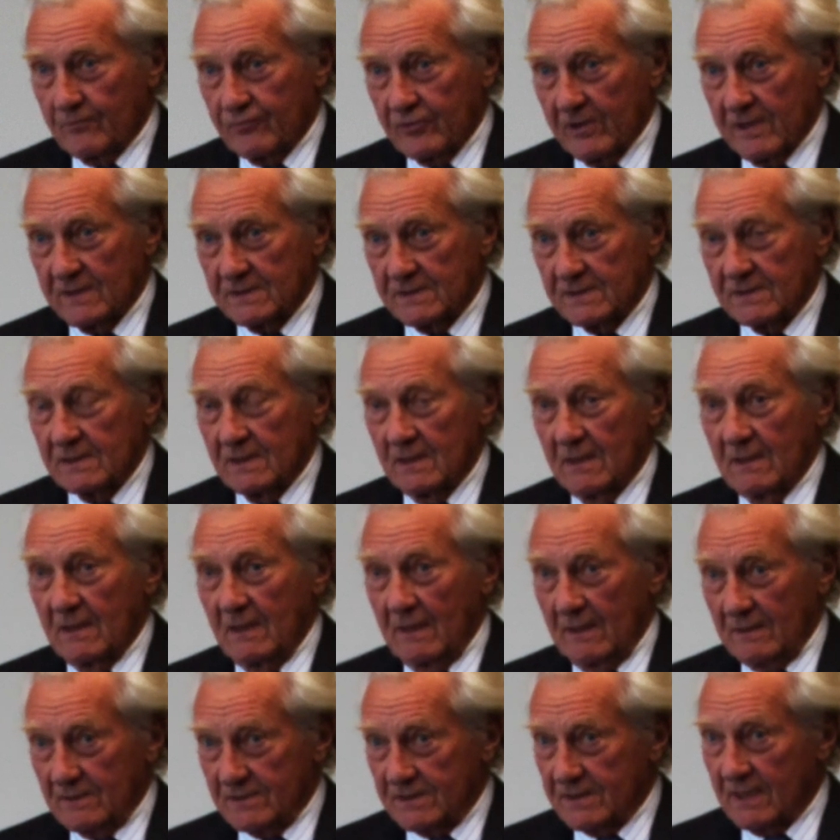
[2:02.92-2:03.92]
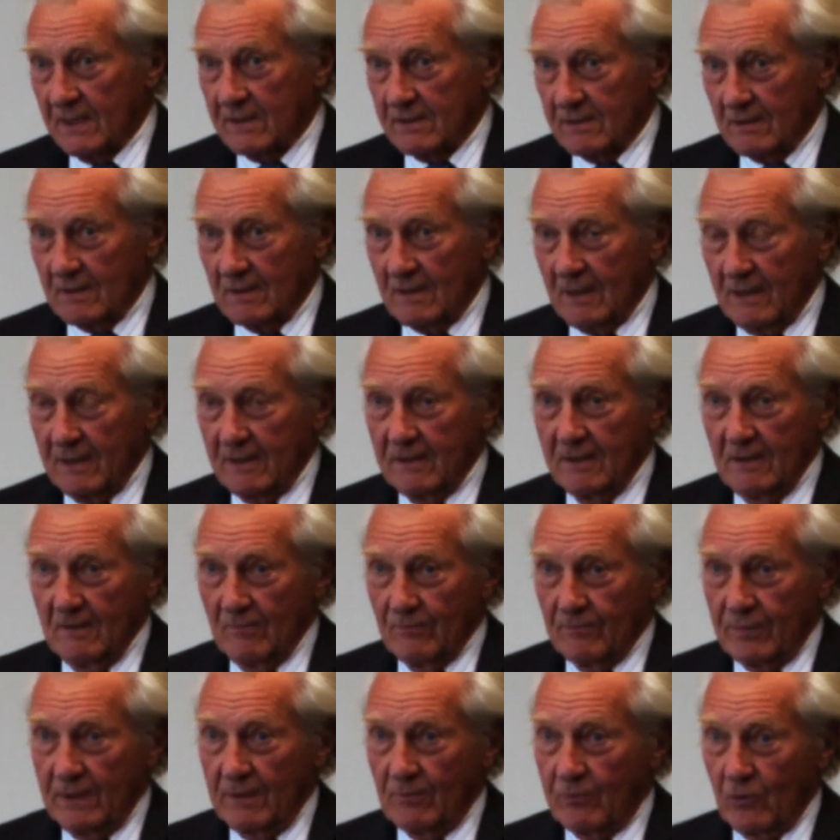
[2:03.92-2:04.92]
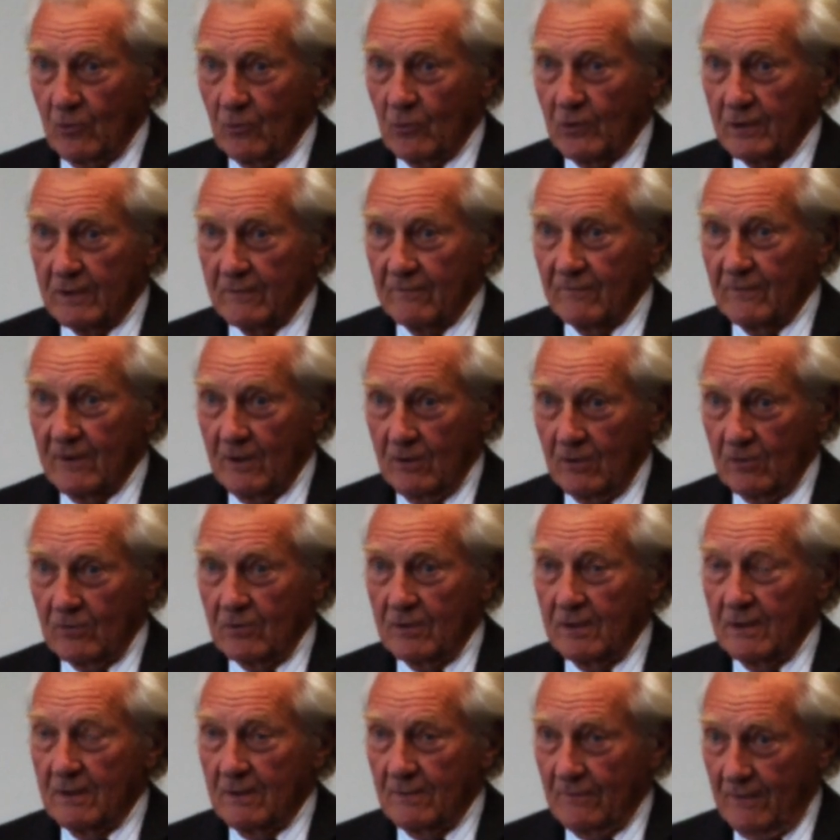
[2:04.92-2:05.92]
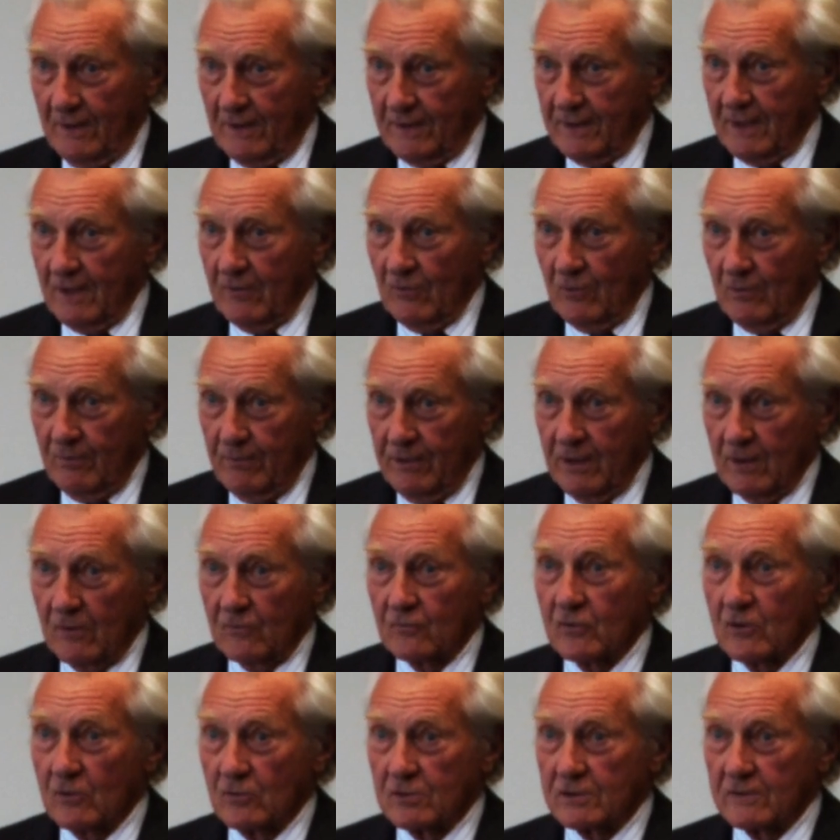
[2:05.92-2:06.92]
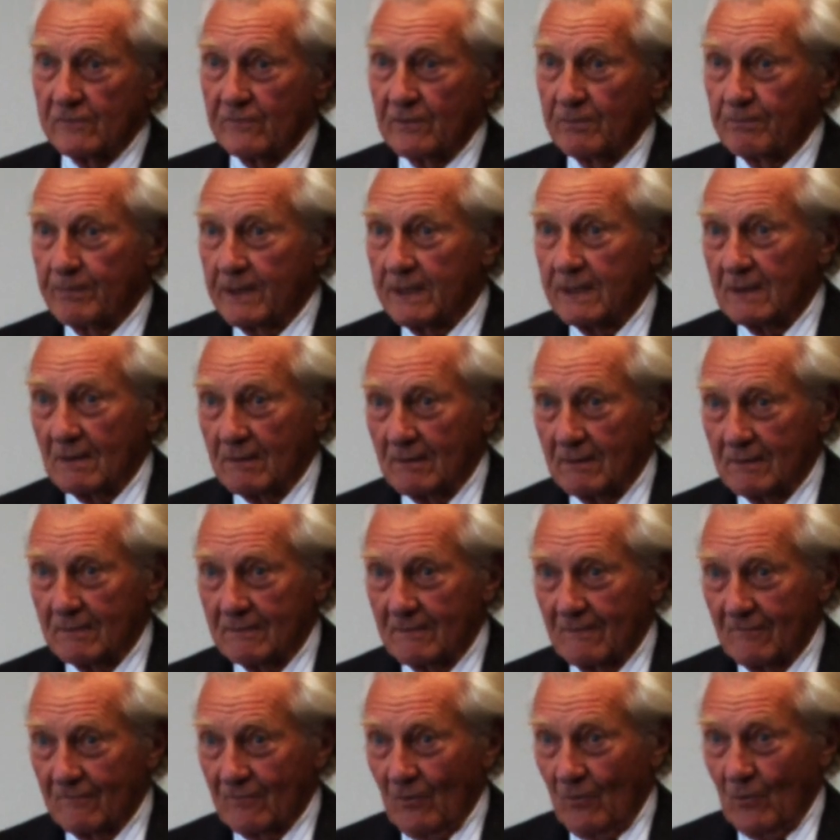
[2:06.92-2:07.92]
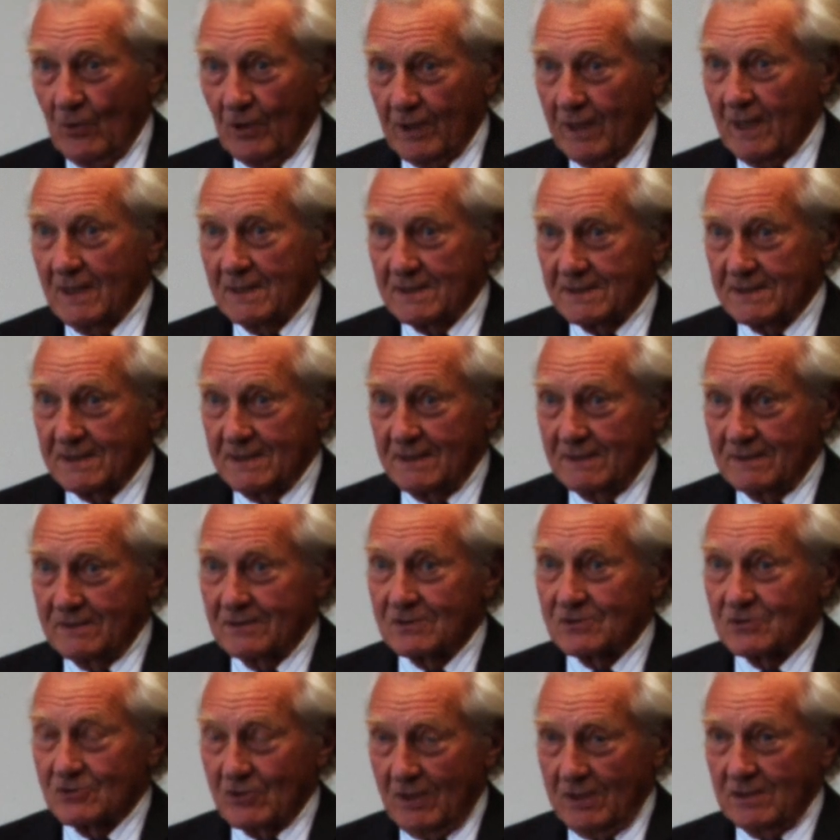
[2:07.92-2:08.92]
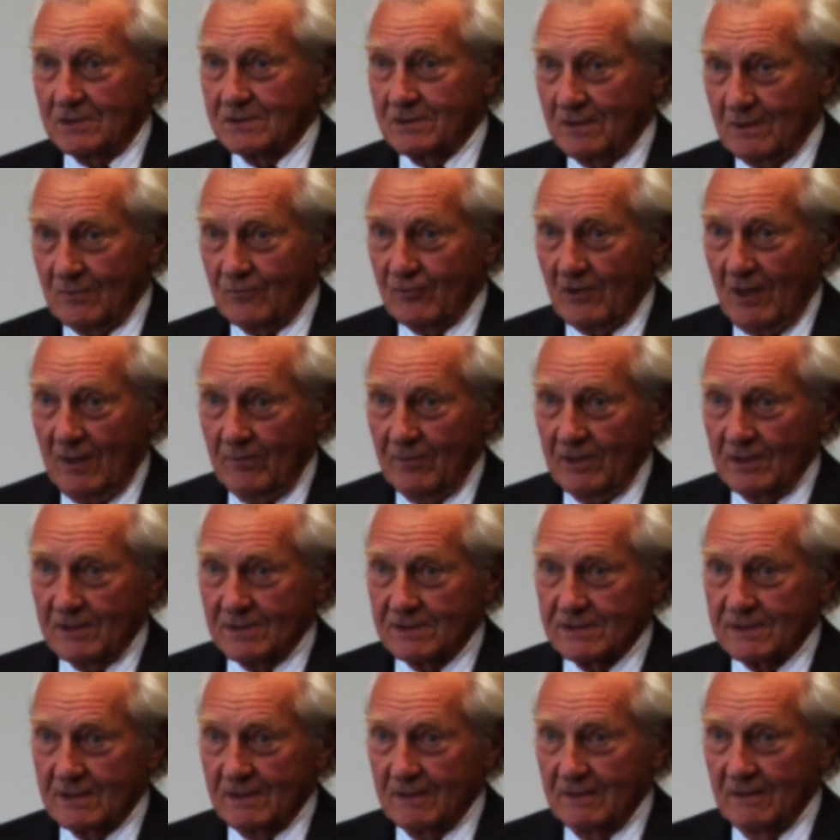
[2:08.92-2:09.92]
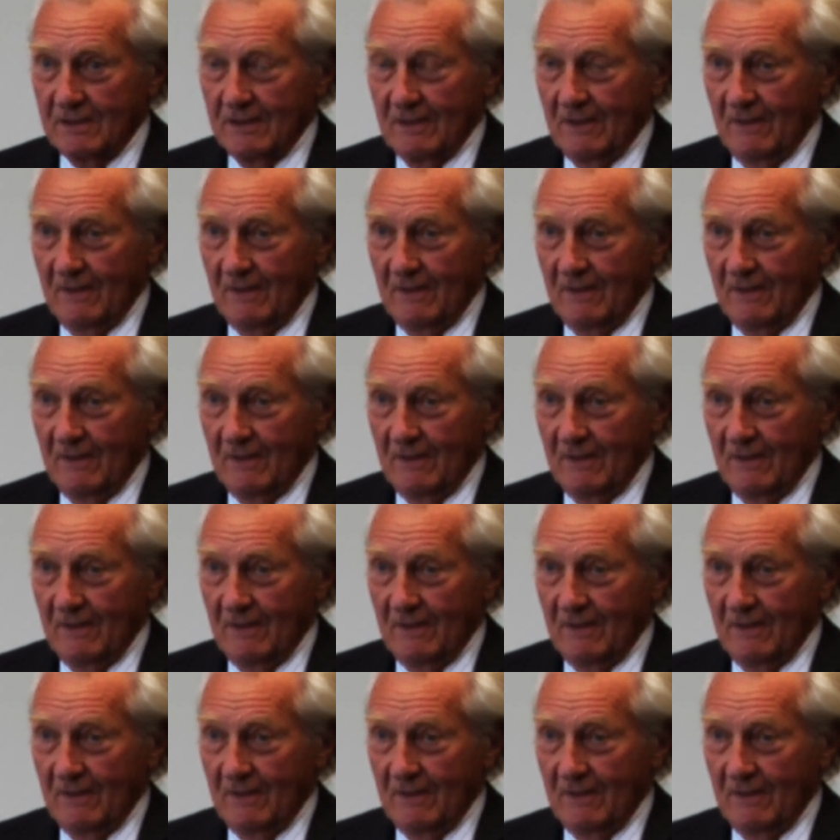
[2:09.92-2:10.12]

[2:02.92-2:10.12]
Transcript: press, and secondly, people would have known that there would be a route of appeal from what I said straight to the Prime Minister.